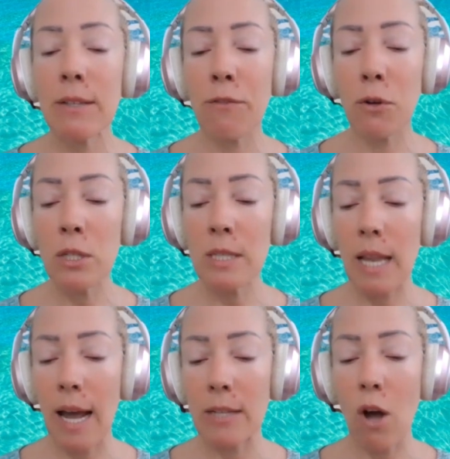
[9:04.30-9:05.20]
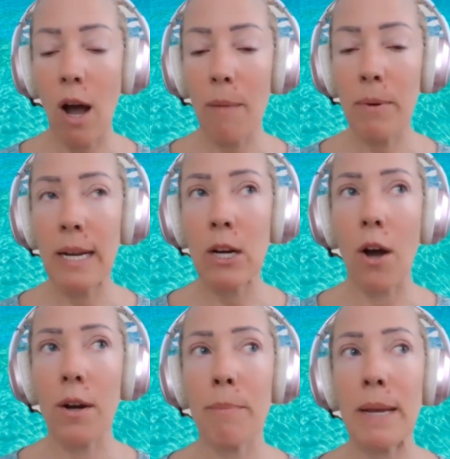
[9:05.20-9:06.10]
first lines operate
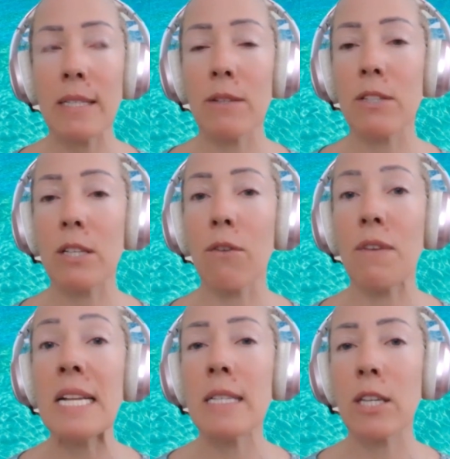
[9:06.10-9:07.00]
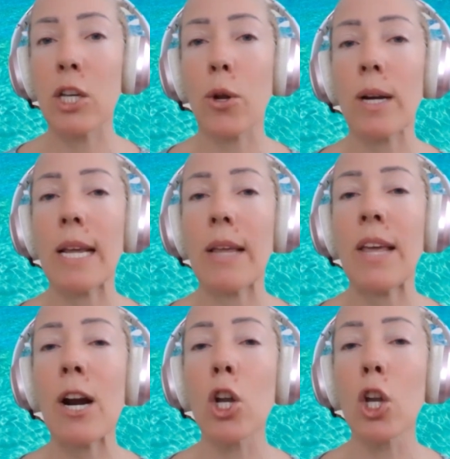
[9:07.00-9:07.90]
on a basis of insecurity, and they
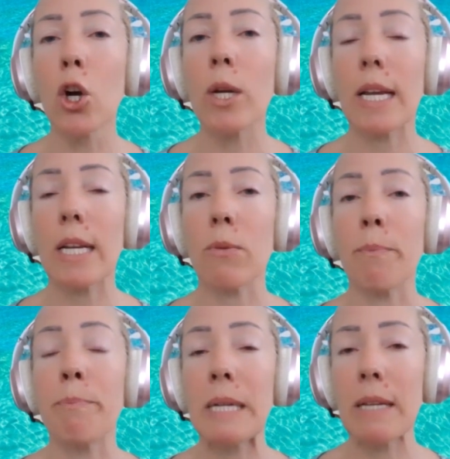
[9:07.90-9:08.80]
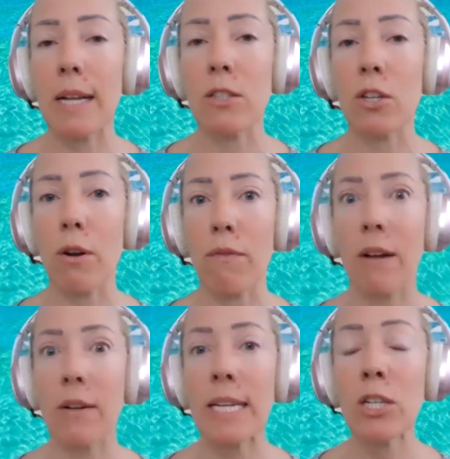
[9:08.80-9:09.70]
are looking to build that secure
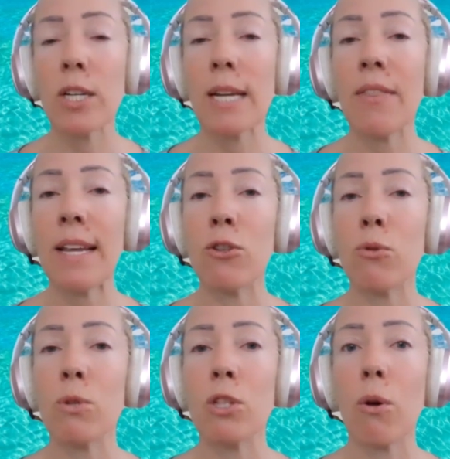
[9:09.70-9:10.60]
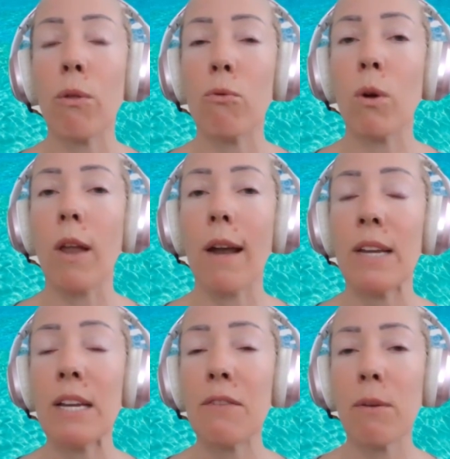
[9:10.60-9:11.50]
foundation, and they do so through a lot of
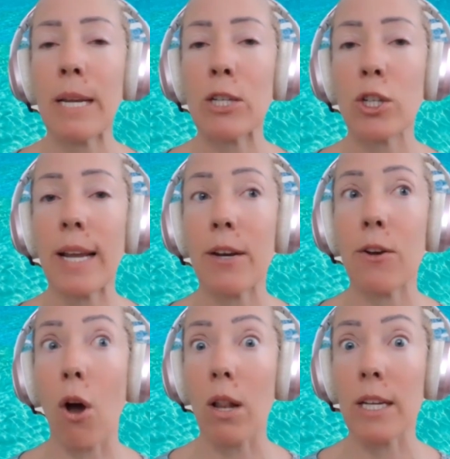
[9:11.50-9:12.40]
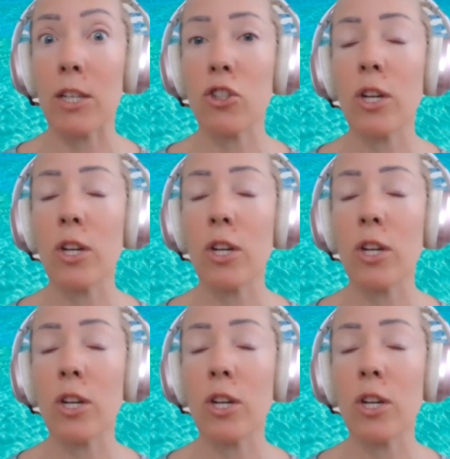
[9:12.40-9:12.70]
information and knowledge.